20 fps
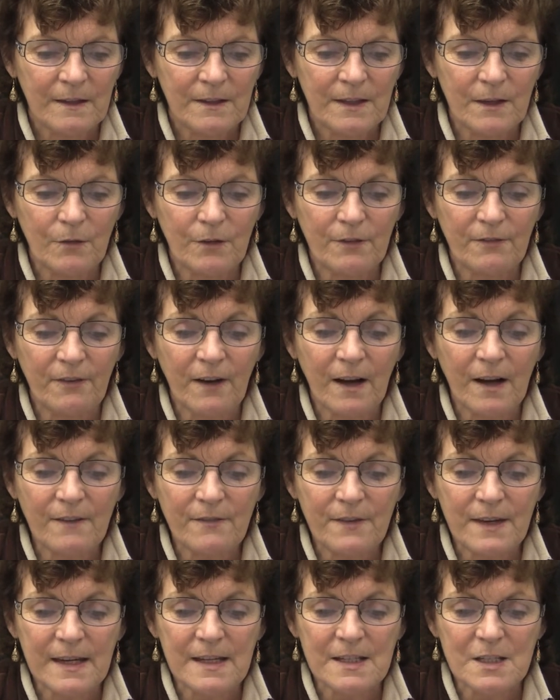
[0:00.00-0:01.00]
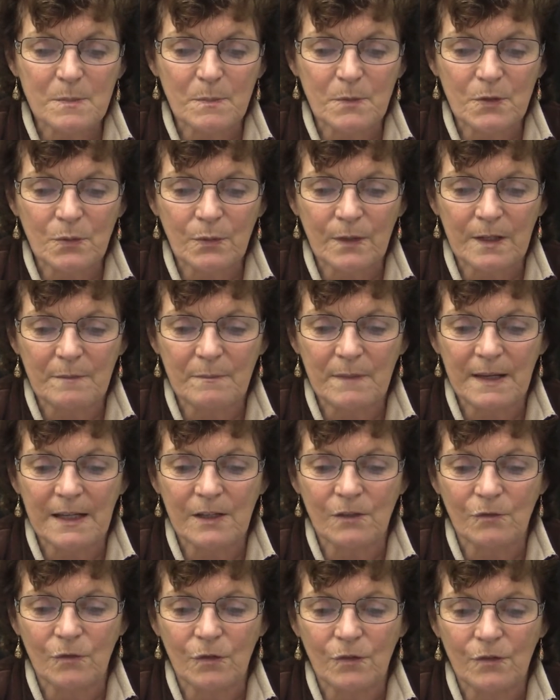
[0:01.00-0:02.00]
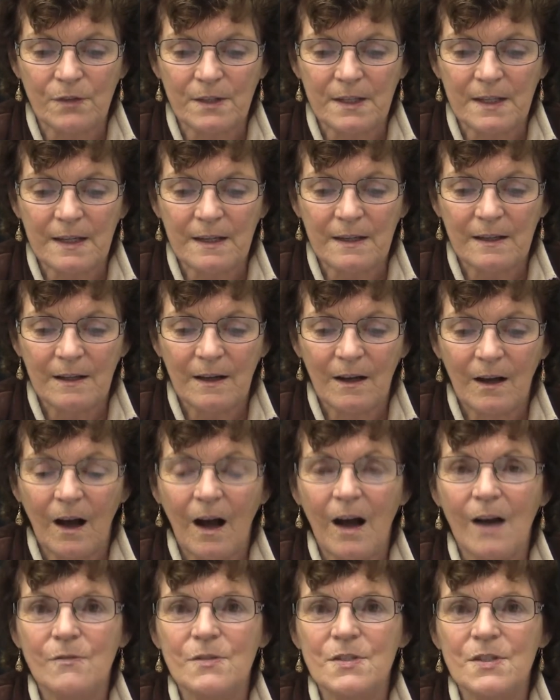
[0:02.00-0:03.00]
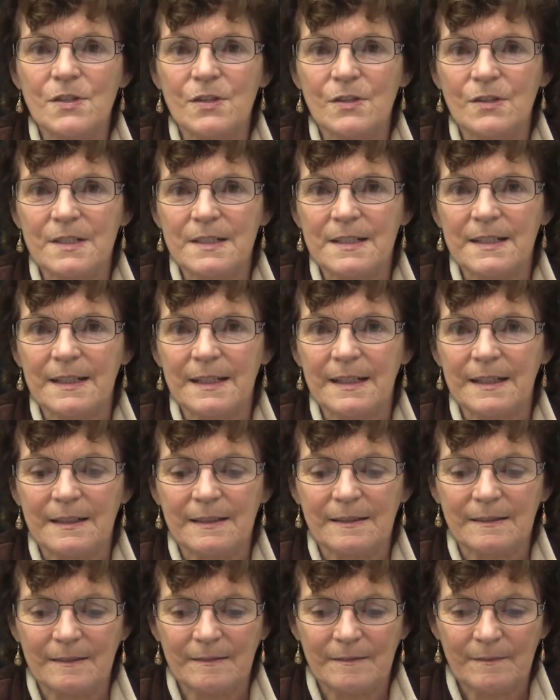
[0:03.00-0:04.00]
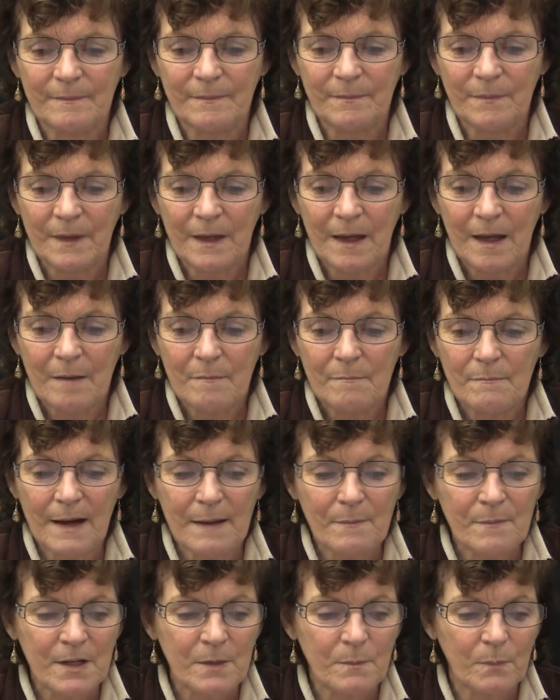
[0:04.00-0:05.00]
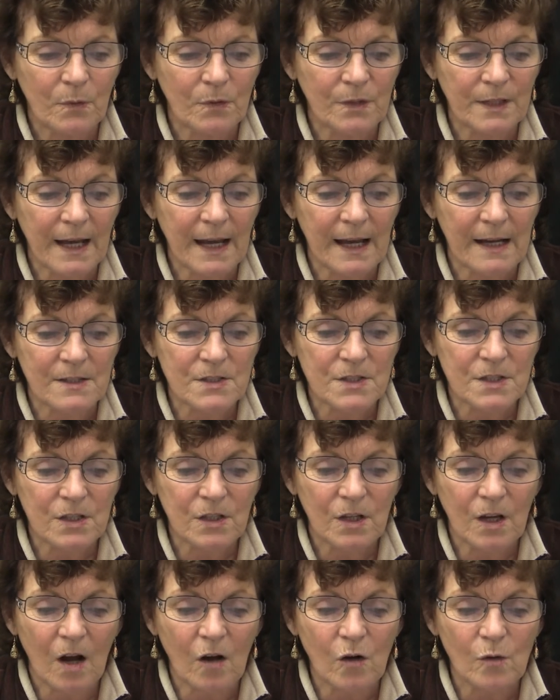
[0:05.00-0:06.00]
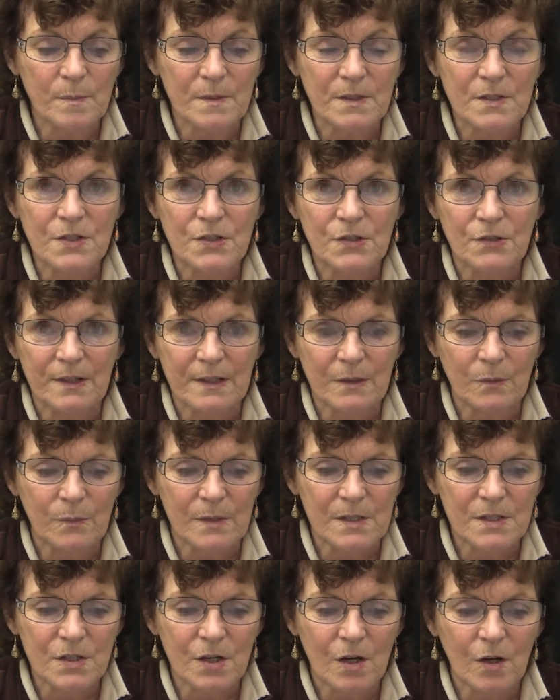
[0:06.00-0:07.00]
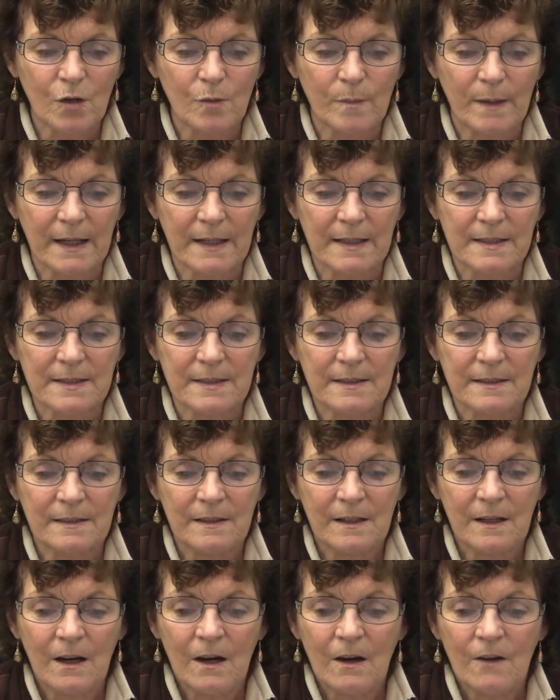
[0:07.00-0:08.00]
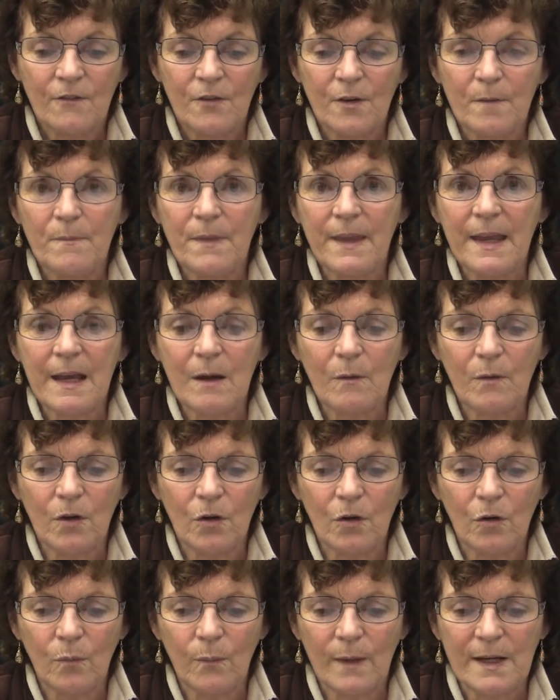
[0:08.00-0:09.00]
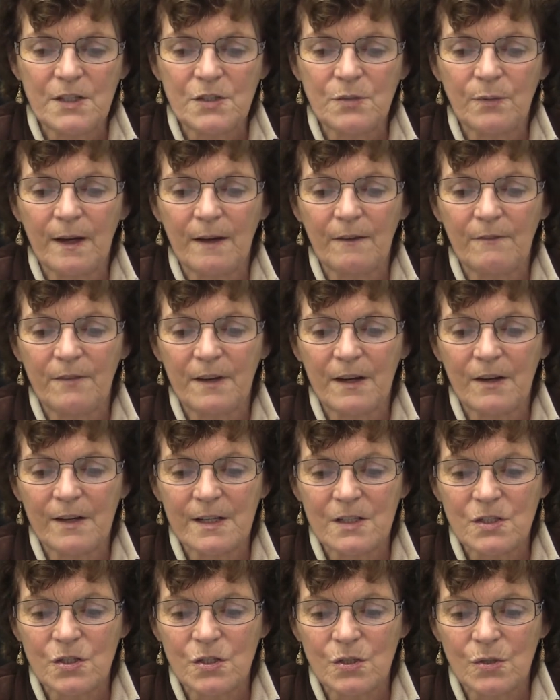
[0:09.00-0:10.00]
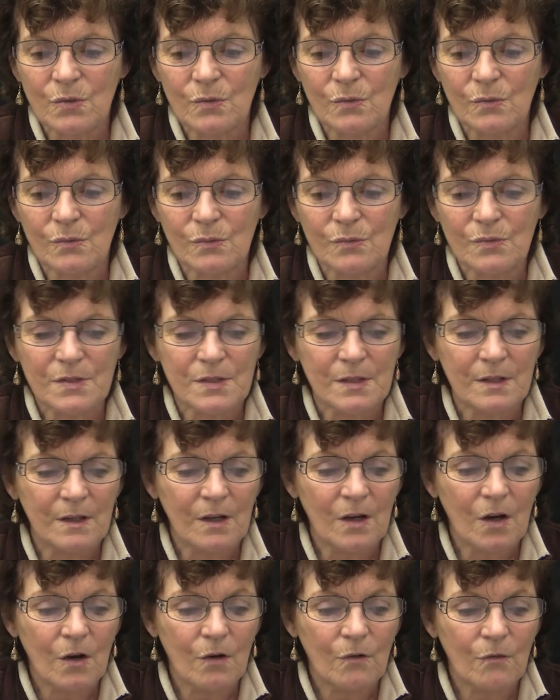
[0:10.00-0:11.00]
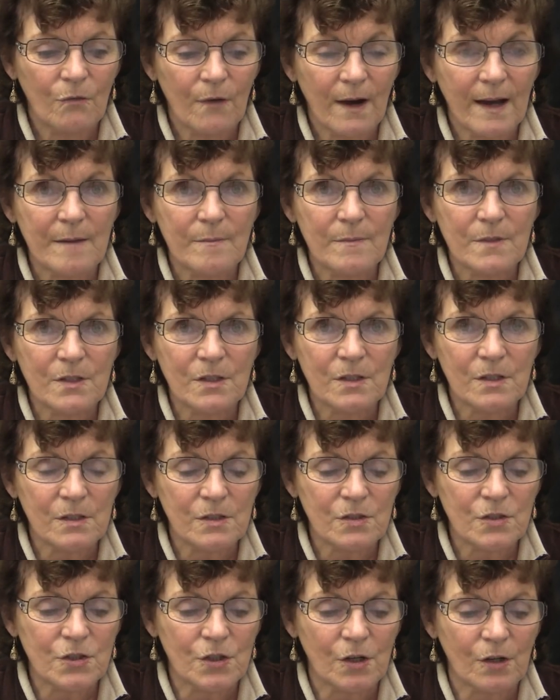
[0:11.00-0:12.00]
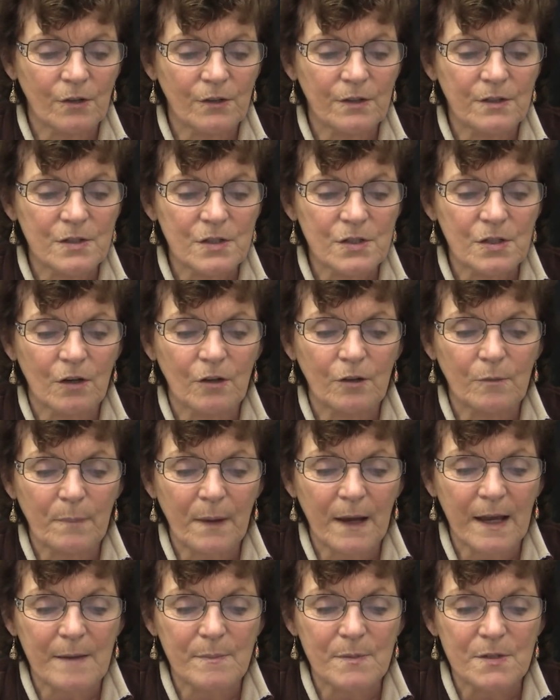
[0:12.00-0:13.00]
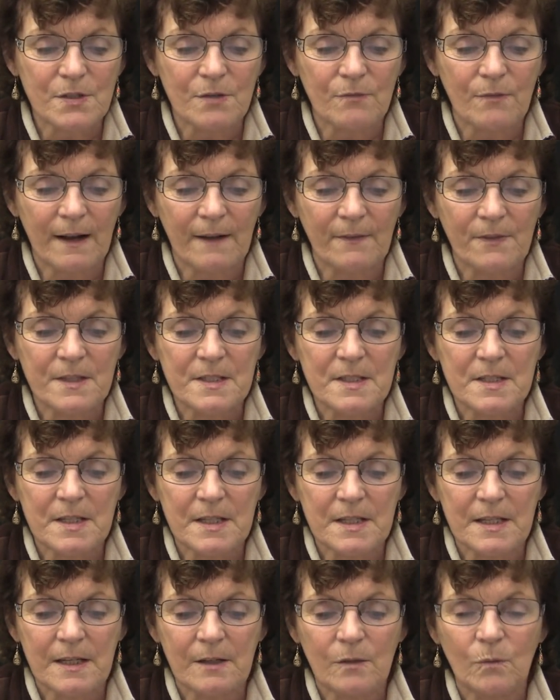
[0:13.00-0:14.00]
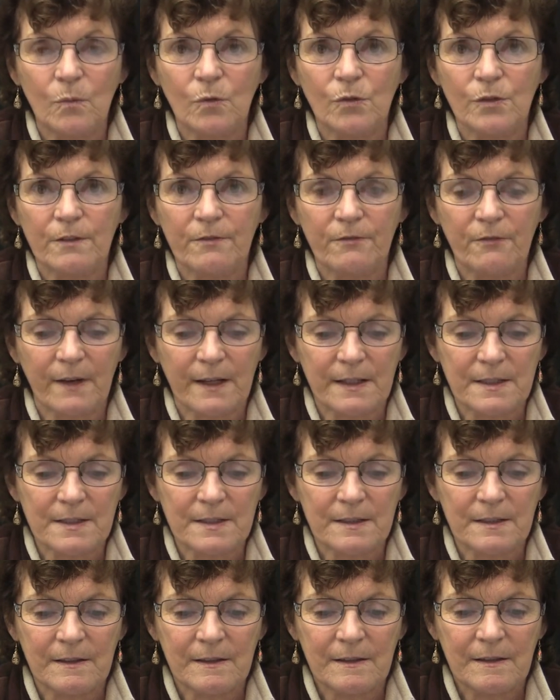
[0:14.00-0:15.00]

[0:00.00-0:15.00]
There were 5 years between me and Ruthie. I was 13. Mum had bought a house in Goulburn Street, West Hobart. From there we all went to our various schools. Raymond and John sold papers around the city and waterfront.